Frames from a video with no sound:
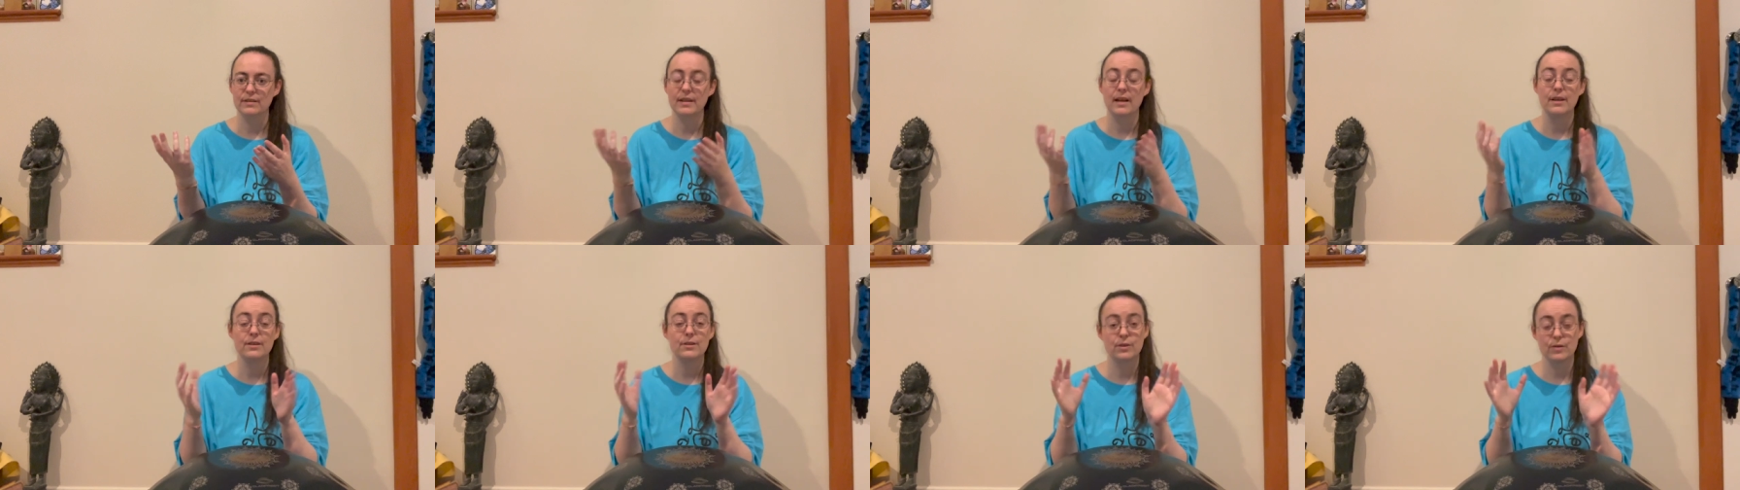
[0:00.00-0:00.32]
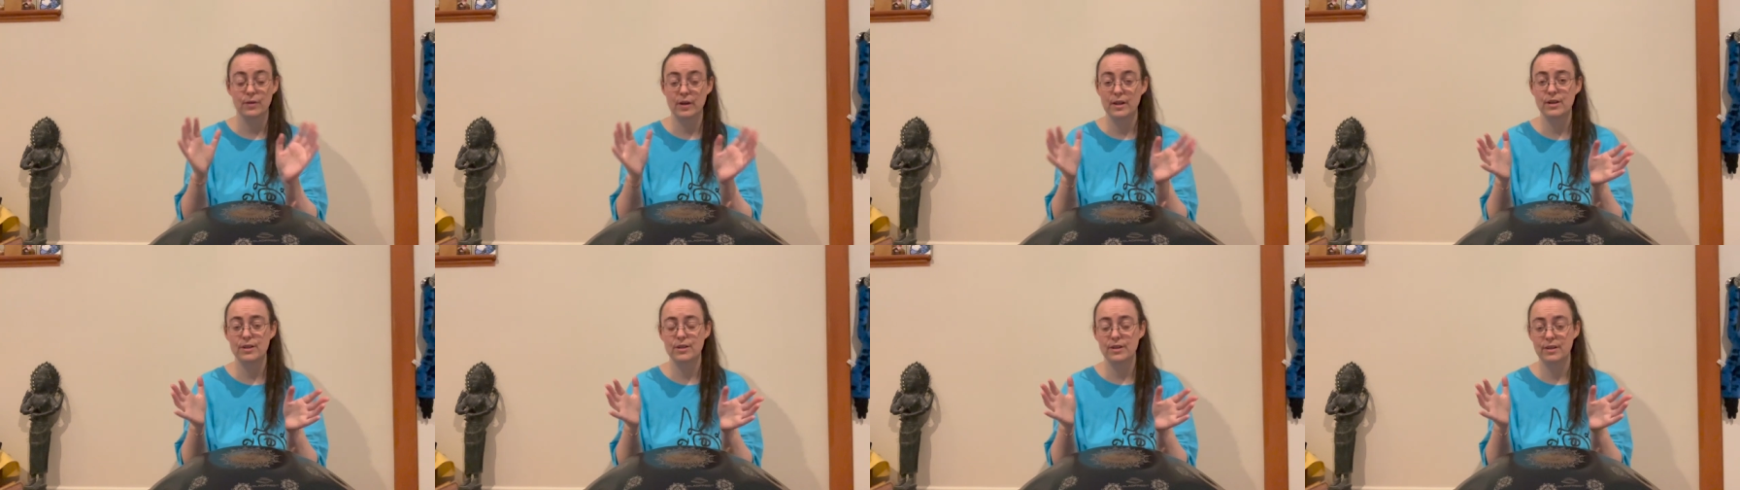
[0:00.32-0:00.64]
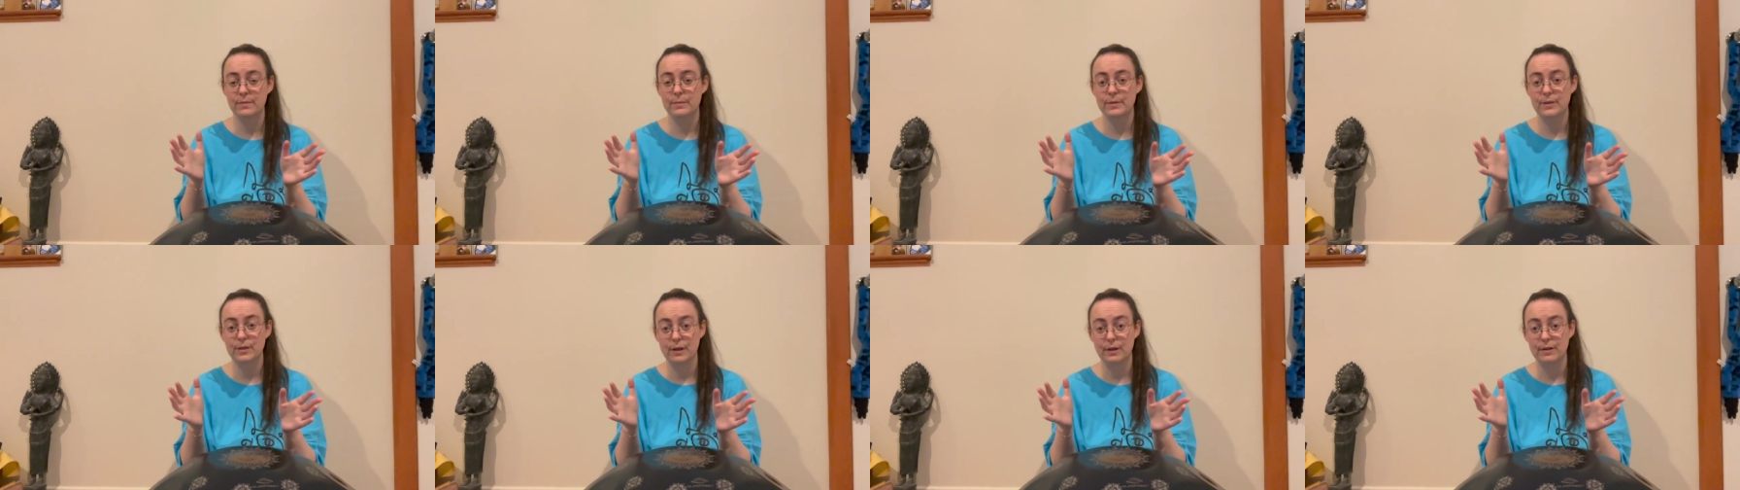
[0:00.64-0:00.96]
as strange and
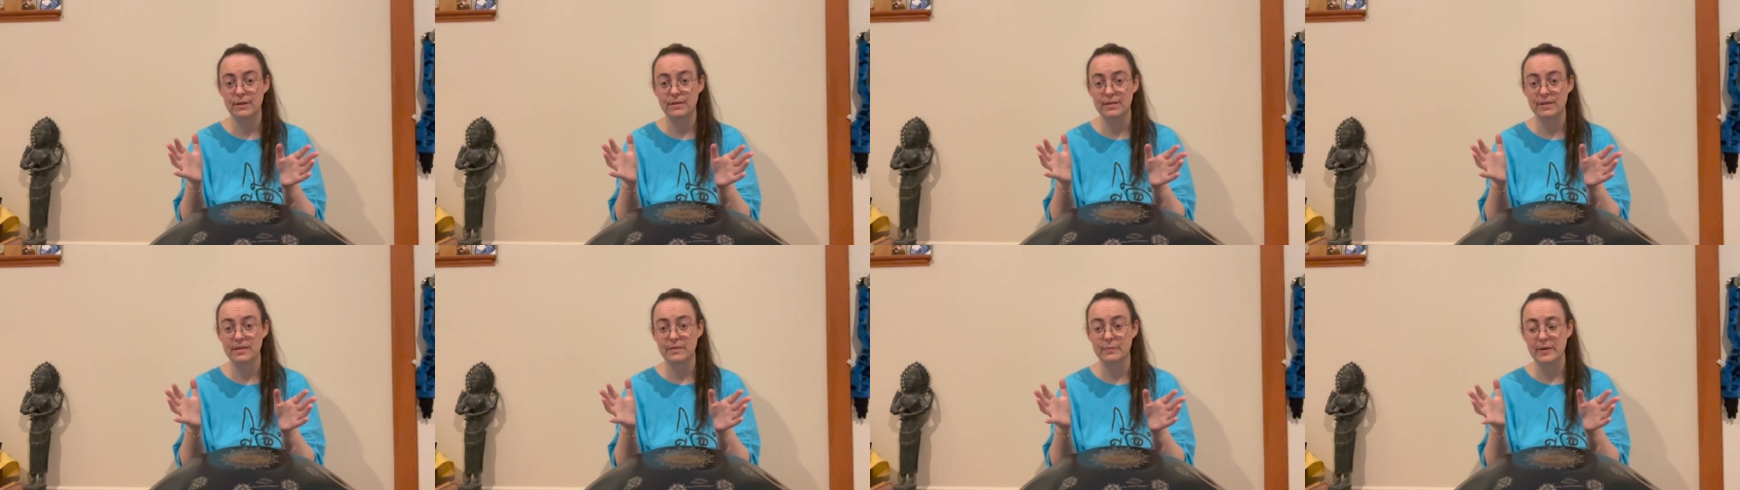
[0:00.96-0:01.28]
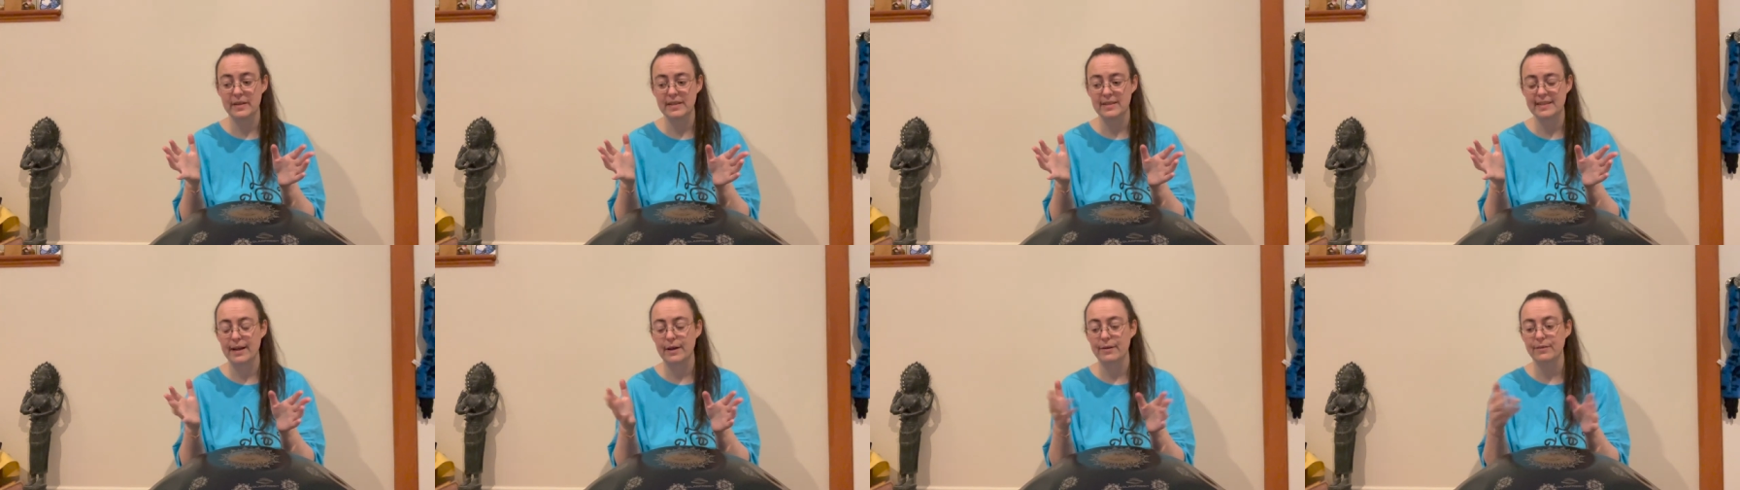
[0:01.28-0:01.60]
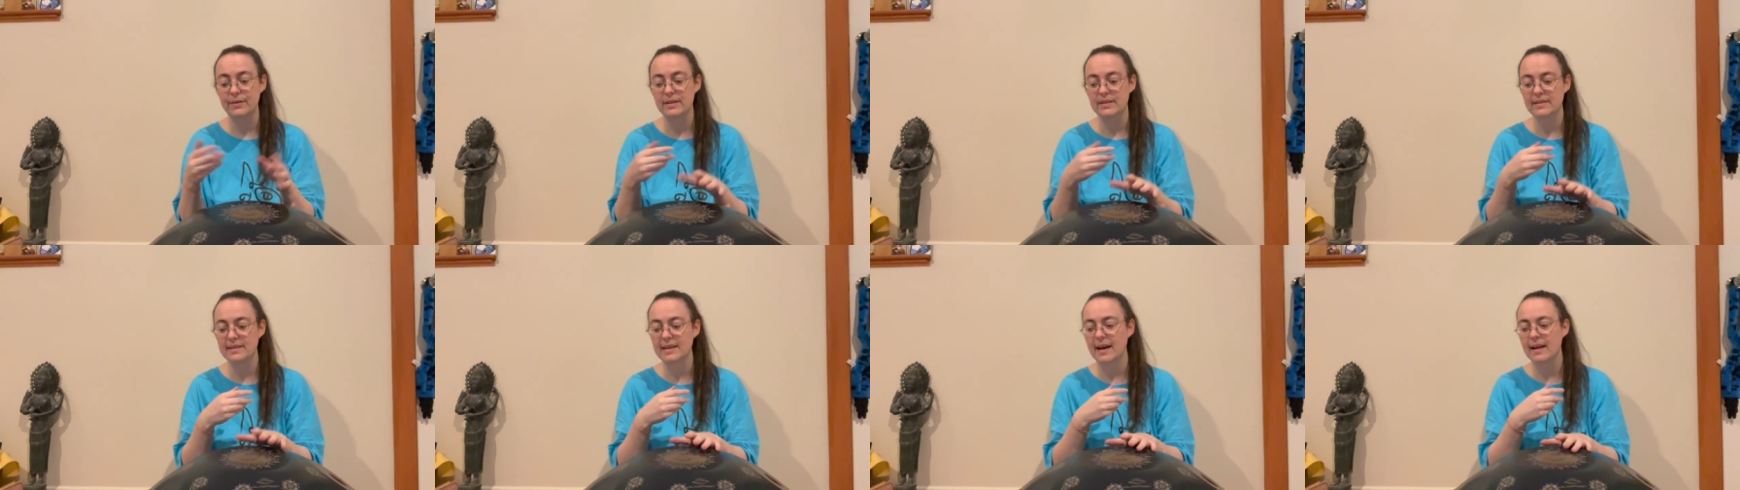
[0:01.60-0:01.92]
obscure as this may sound,
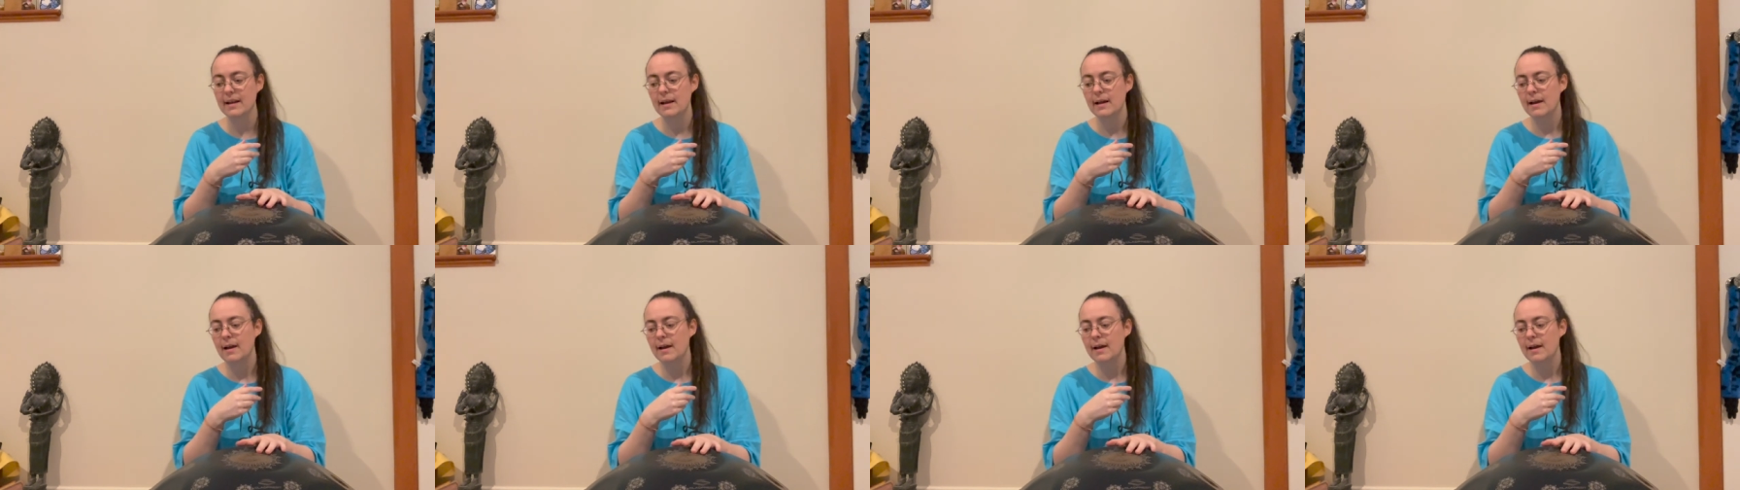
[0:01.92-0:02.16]
is that